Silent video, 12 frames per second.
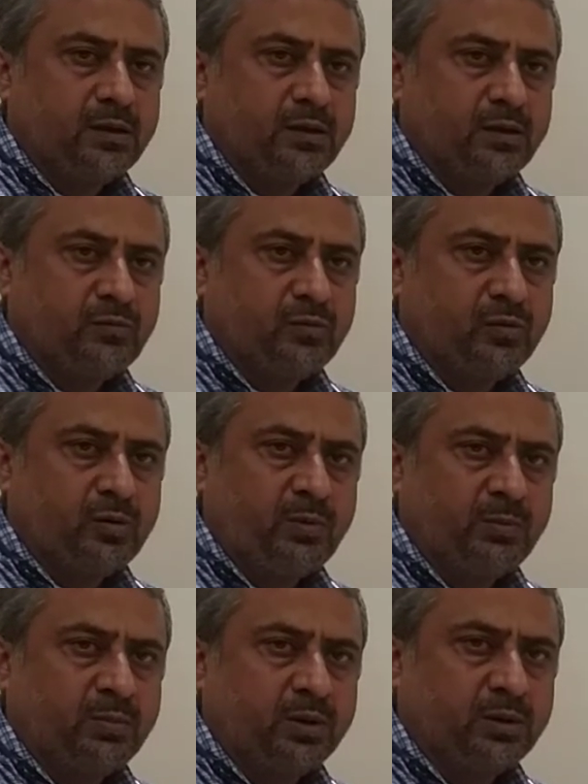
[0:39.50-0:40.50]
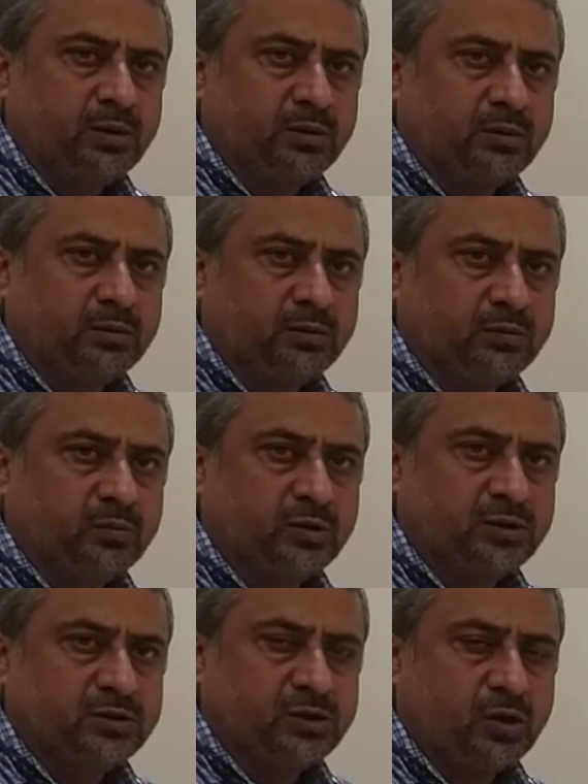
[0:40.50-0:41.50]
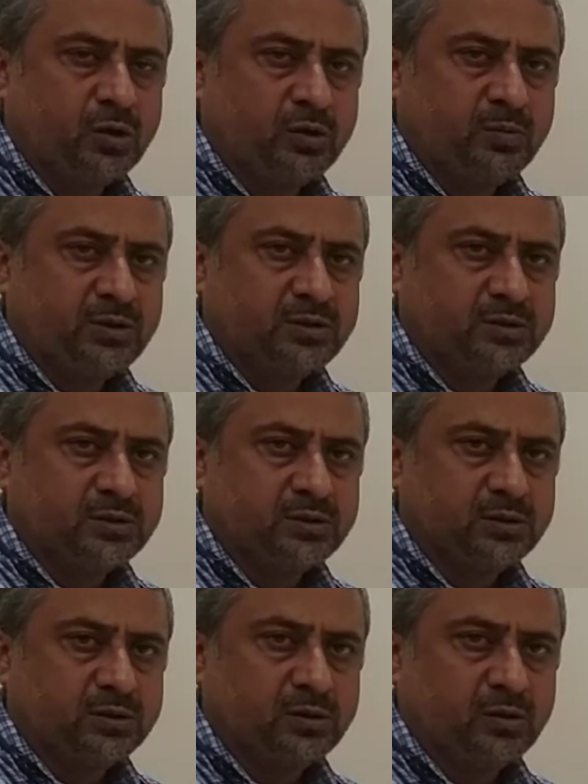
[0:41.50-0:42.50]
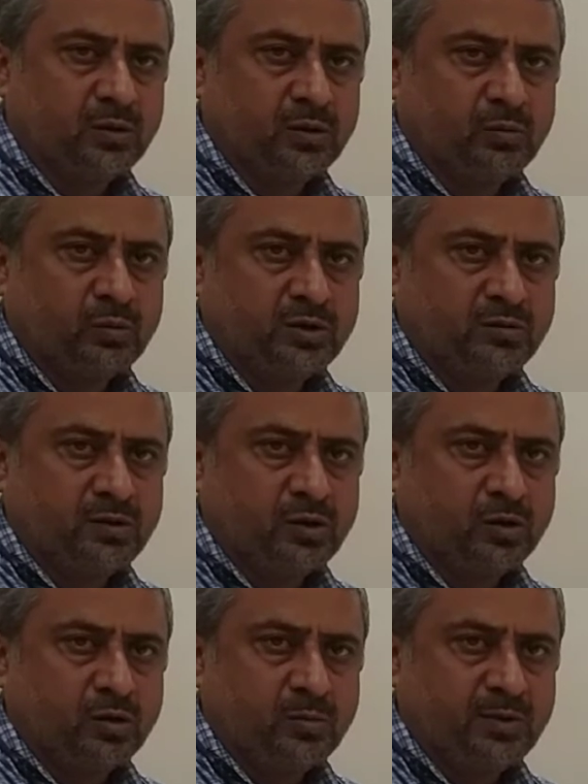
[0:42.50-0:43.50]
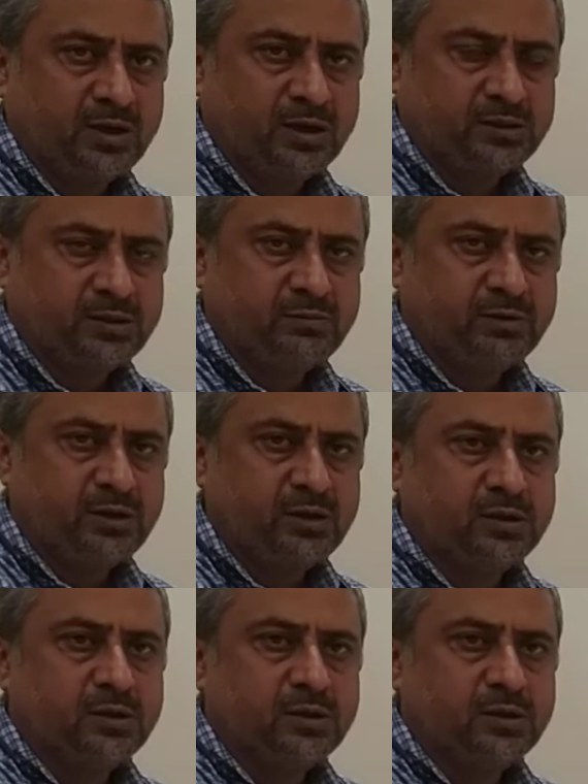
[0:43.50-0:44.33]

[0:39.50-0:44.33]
If you remember what is economics or what is economic activity,